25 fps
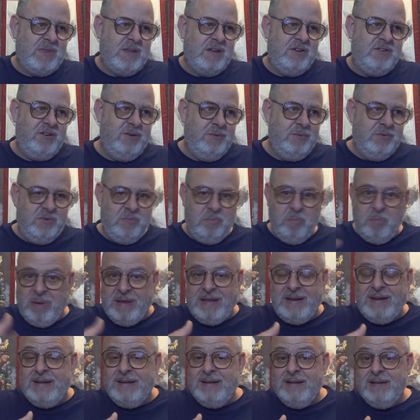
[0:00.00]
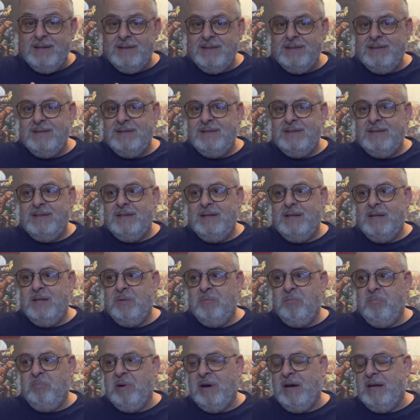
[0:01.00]
She was bitten,
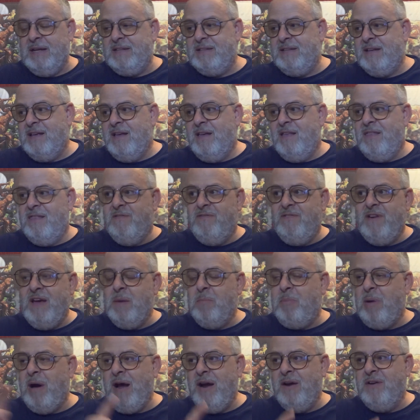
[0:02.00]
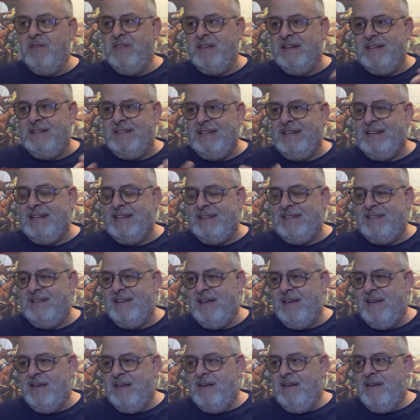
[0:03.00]
but the vampire that did it
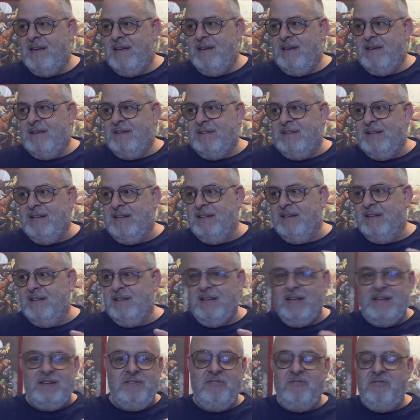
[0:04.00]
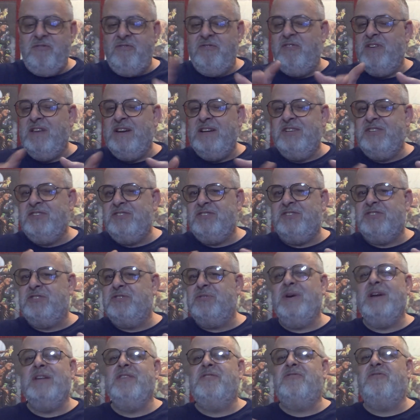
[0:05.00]
didn't like finish the
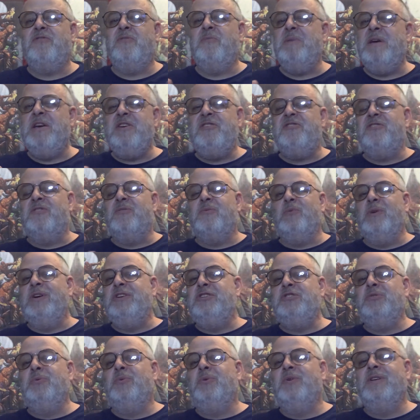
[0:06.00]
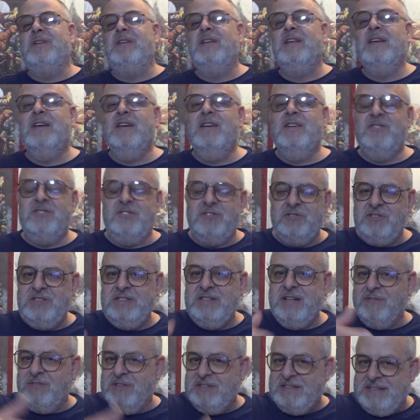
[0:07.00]
transformation ritual, so she
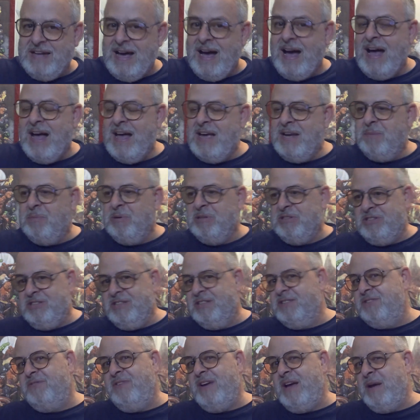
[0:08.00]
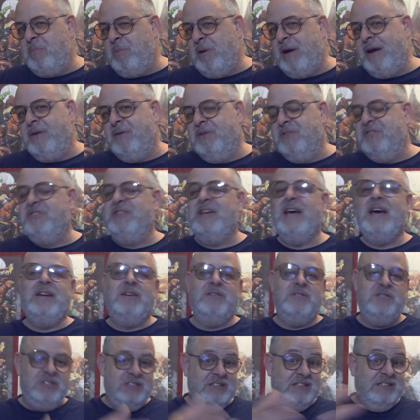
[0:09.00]
never died, but she has vampire inside
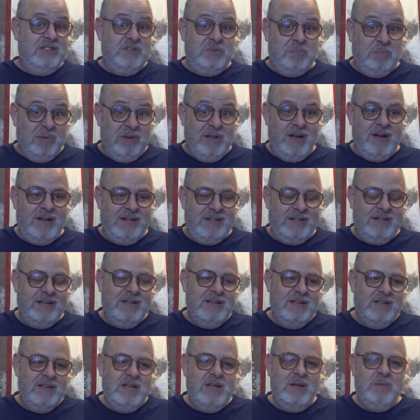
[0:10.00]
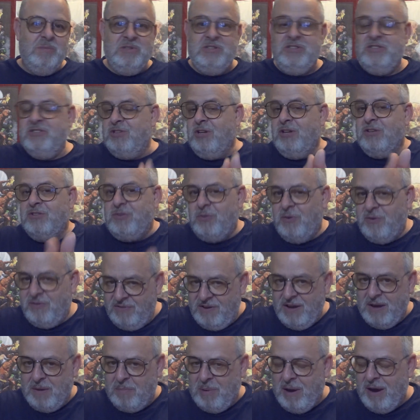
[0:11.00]
her. She needs blood, but she's also a
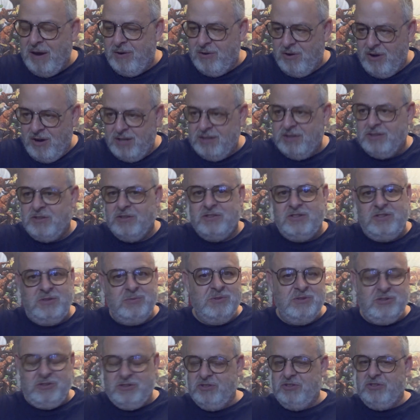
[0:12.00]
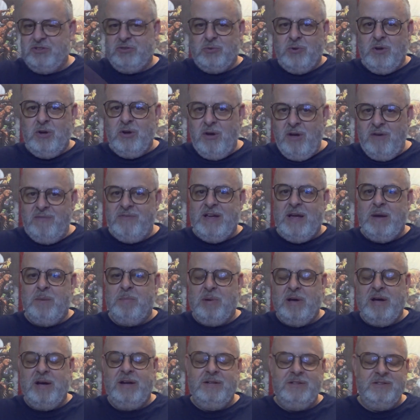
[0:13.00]
vampire hunter. She wants to destroy all
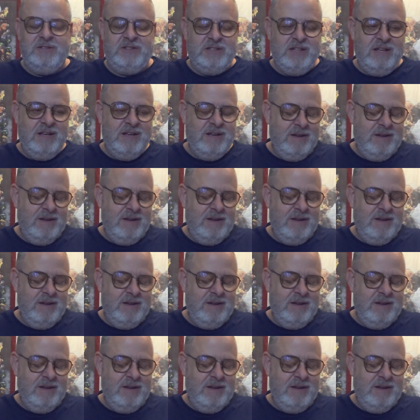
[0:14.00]
vampires.